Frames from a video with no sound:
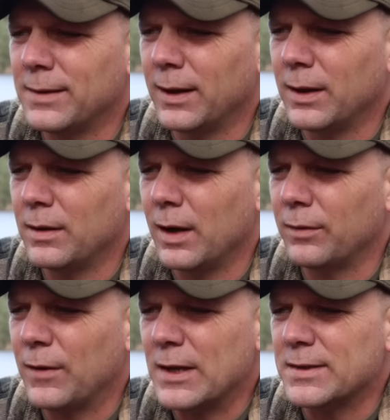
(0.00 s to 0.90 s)
tell you that
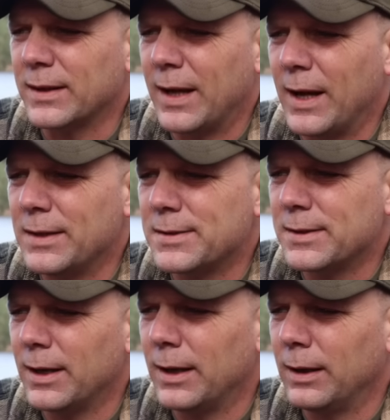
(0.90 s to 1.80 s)
if that's the case,
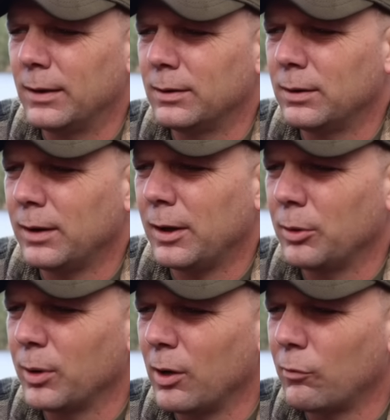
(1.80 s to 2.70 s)
uh,
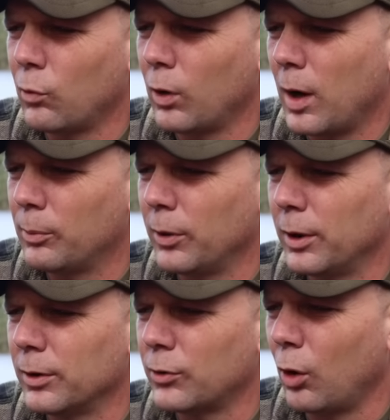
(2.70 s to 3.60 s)
here we got four operators.